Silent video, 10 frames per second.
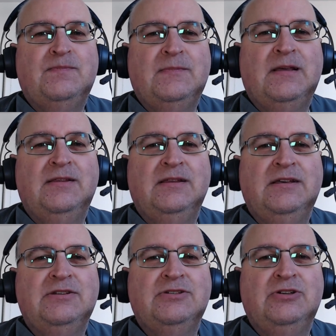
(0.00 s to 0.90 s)
I think
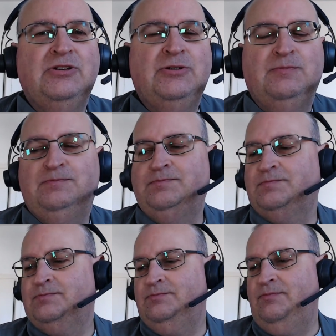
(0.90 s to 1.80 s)
it's good.
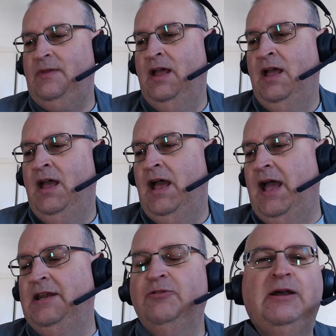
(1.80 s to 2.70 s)

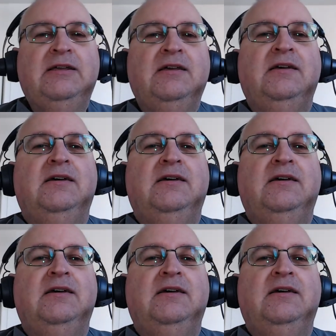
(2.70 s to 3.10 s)
Anyway,